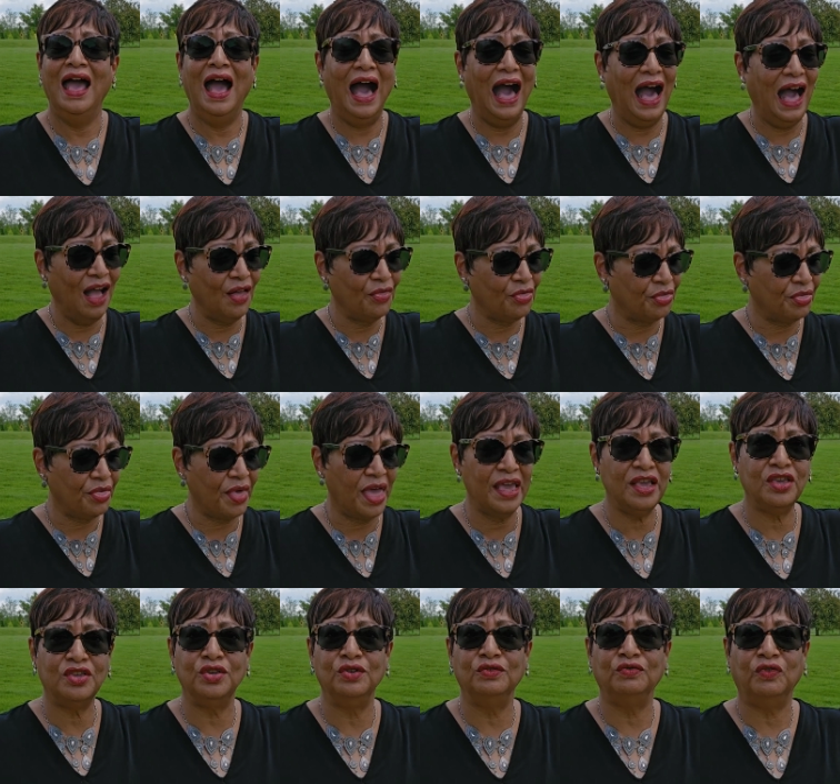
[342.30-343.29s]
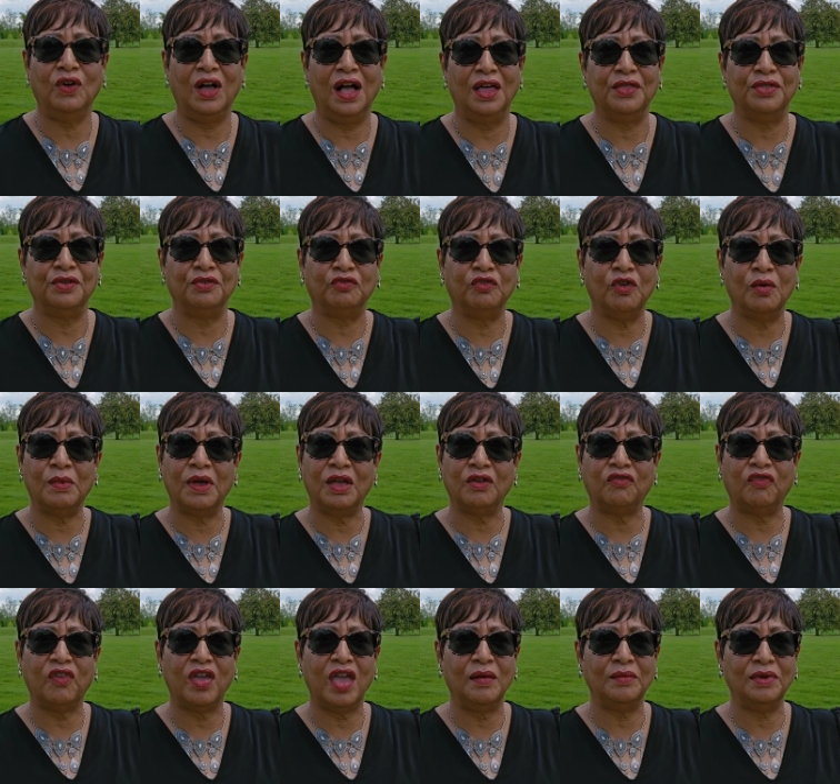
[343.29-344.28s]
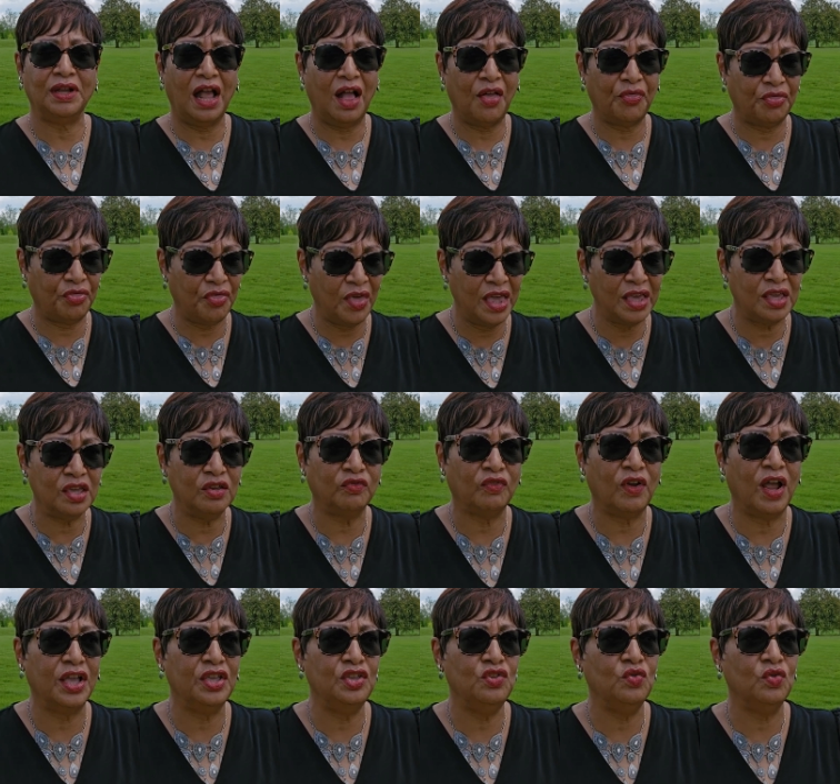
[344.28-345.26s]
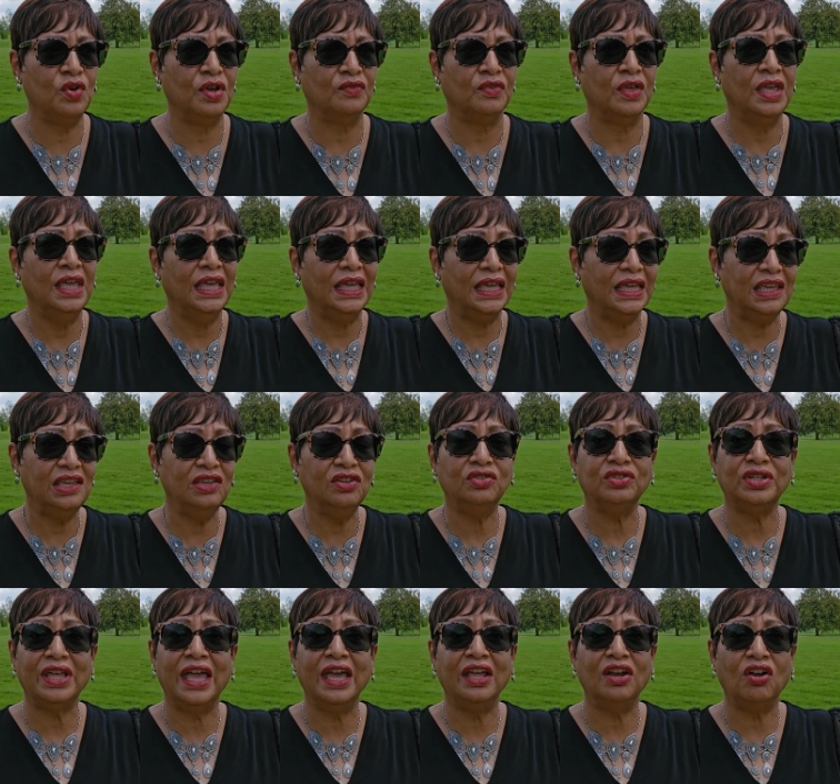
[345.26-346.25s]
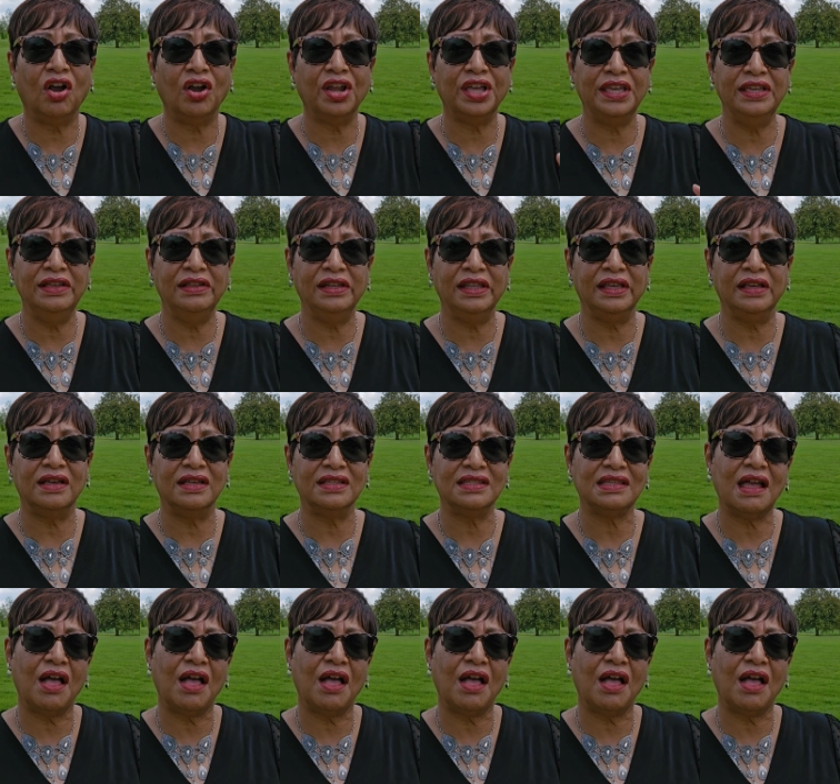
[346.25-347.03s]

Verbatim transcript: I thank you, Father, for my family. I thank you for how you have healed and are healing us.